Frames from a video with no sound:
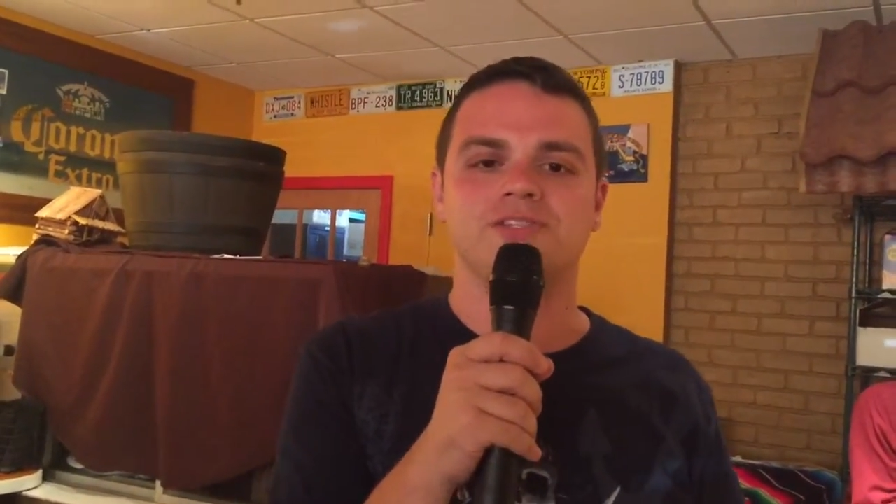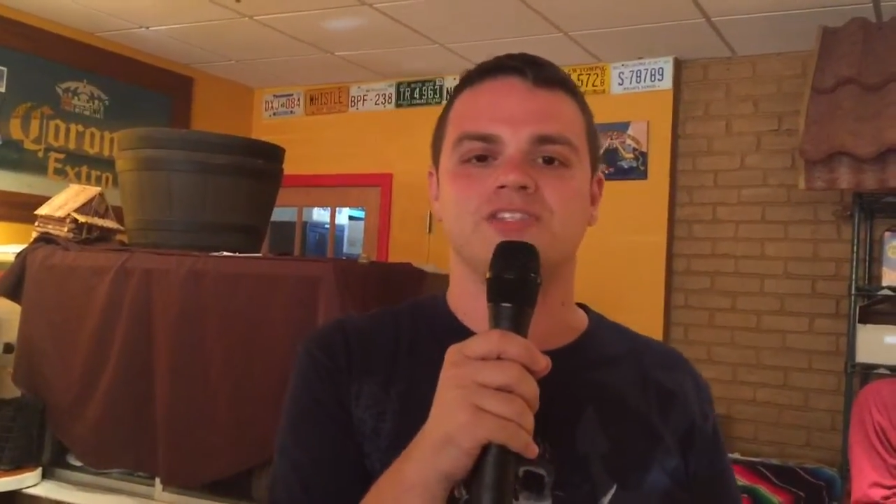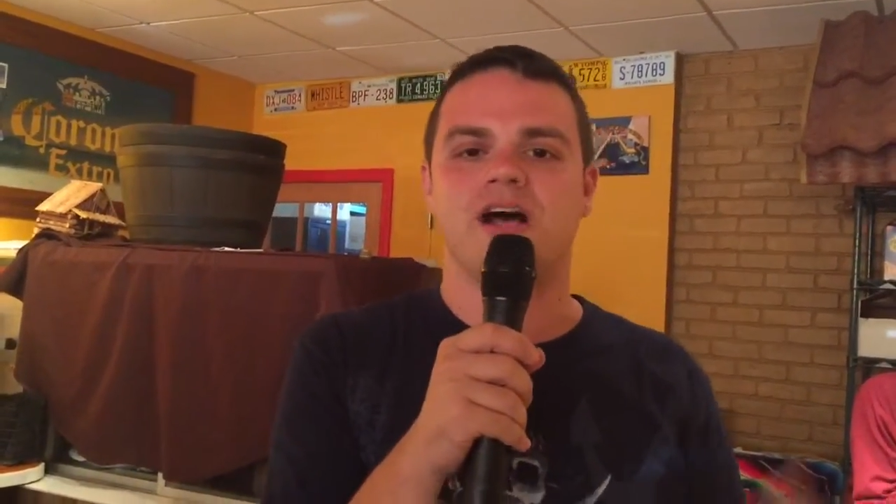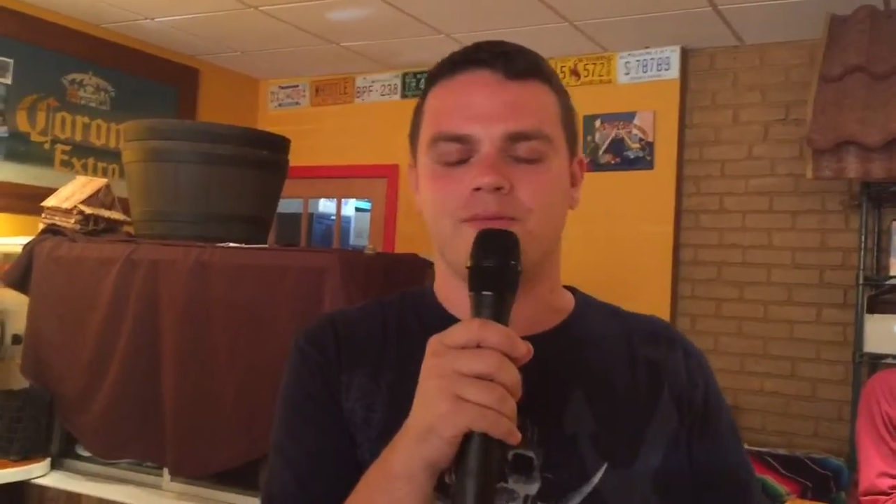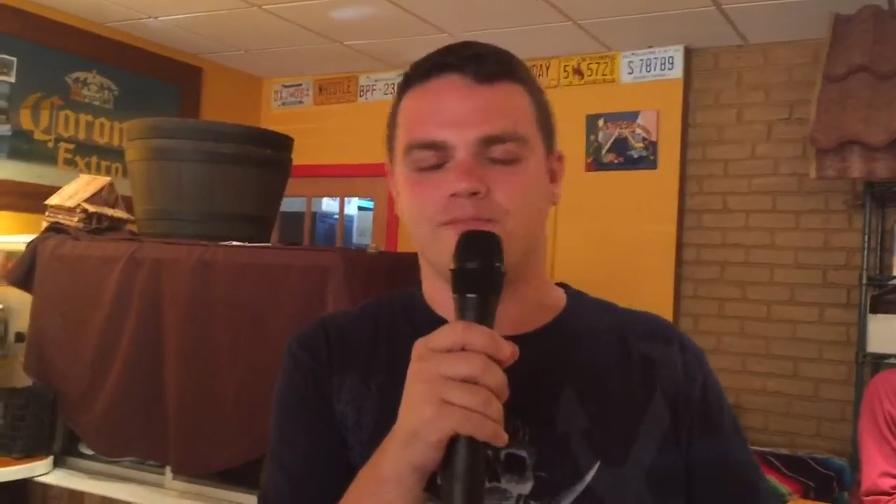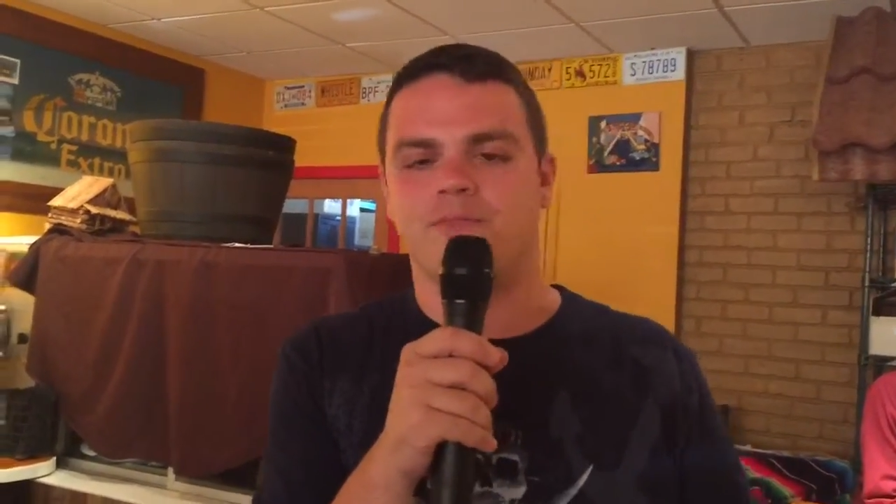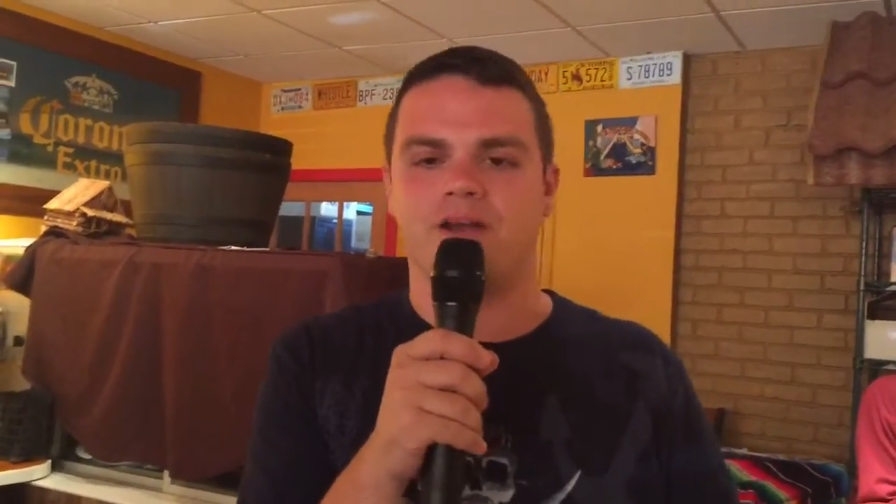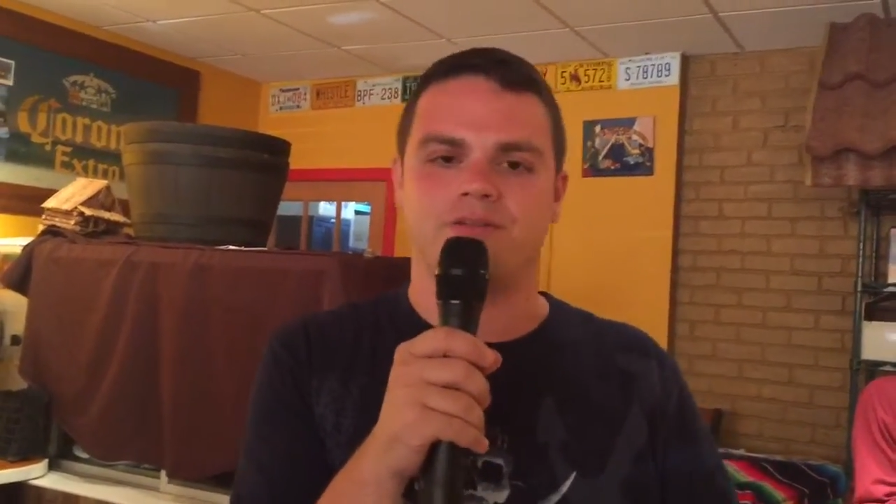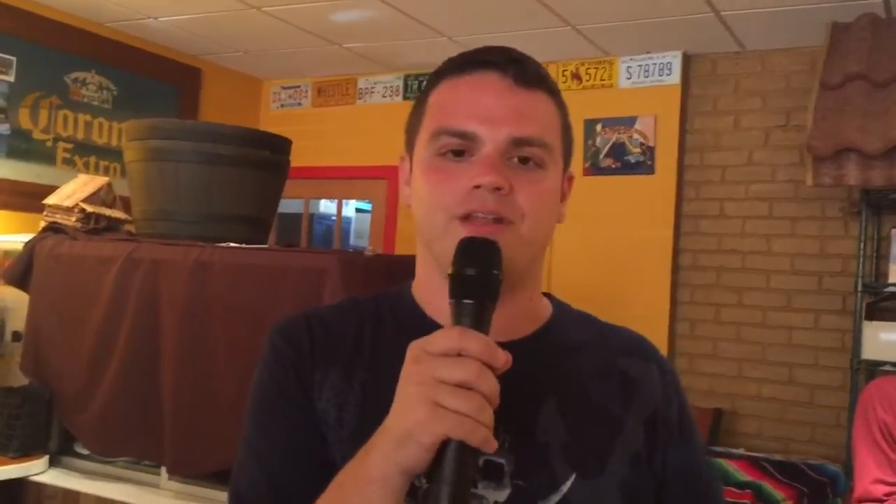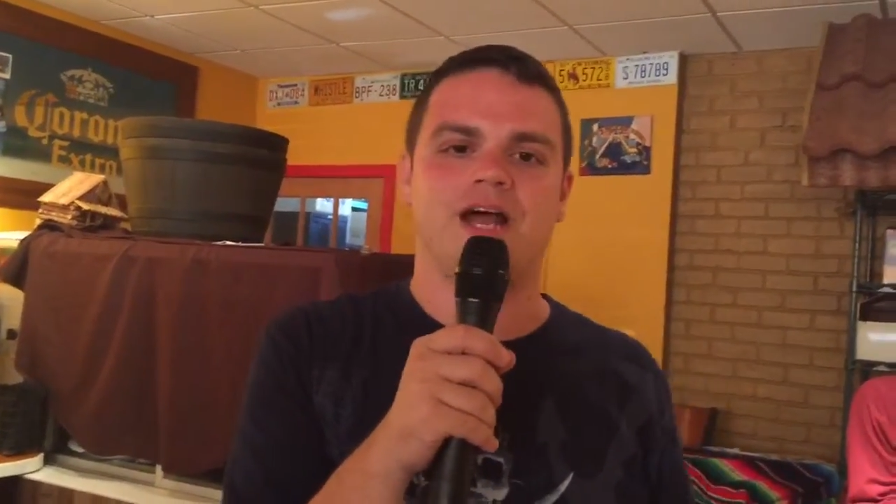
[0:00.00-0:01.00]
some
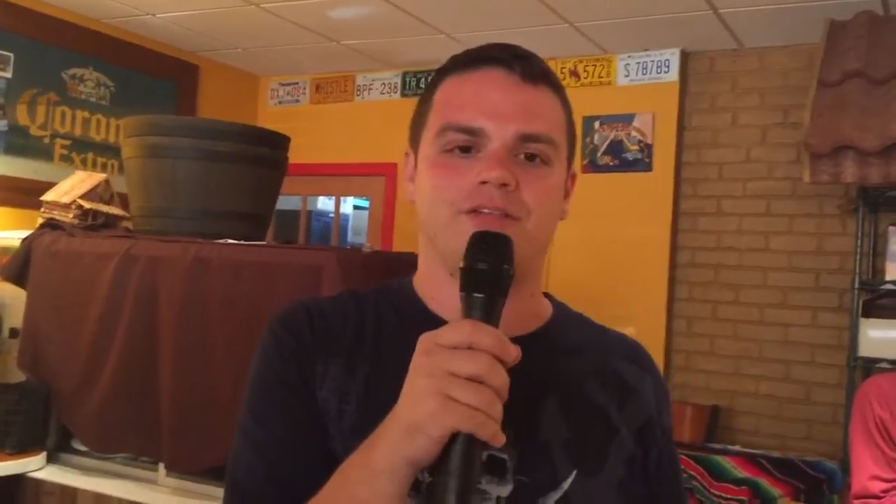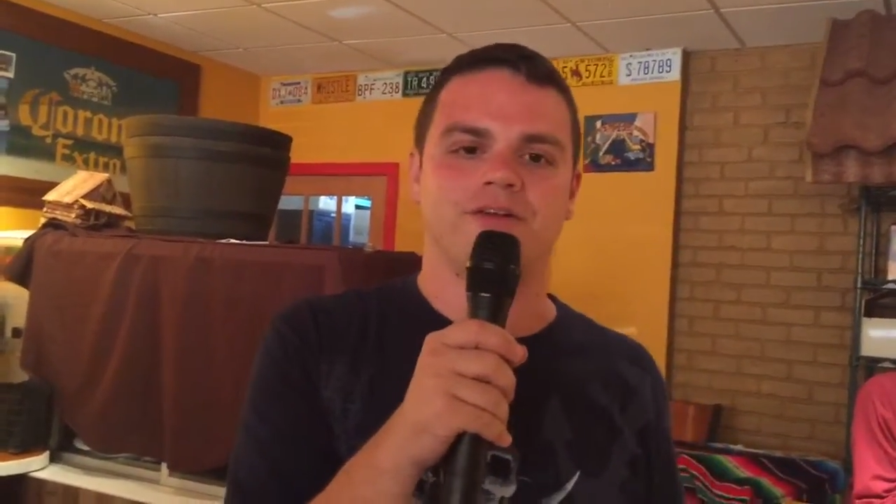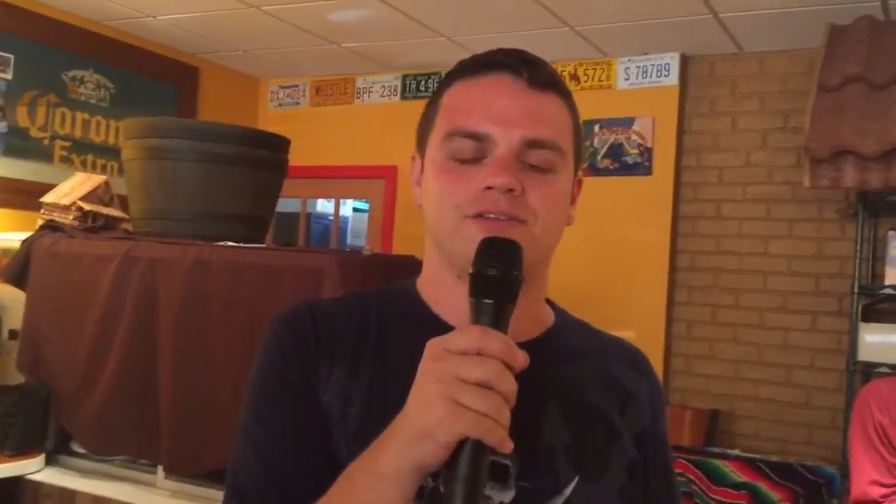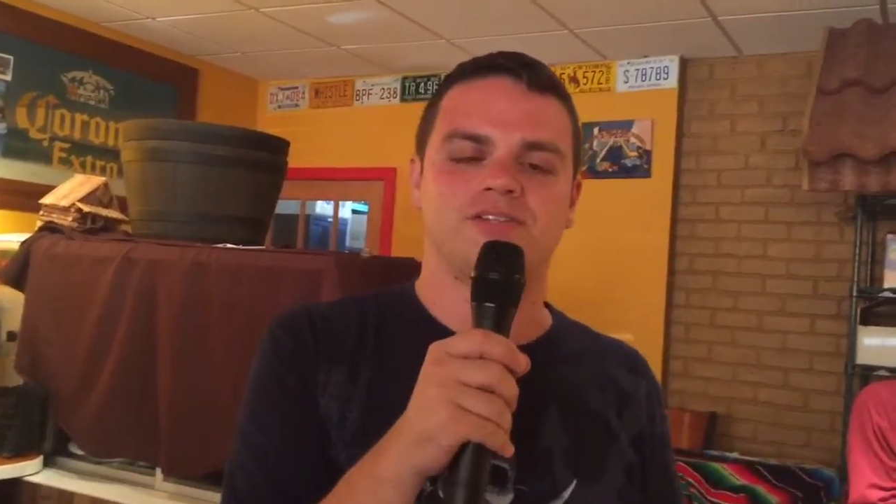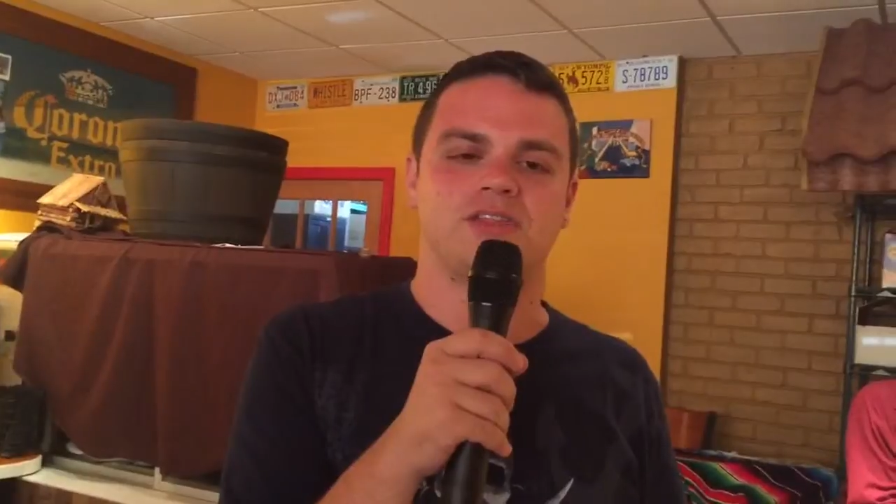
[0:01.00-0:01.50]
better than others.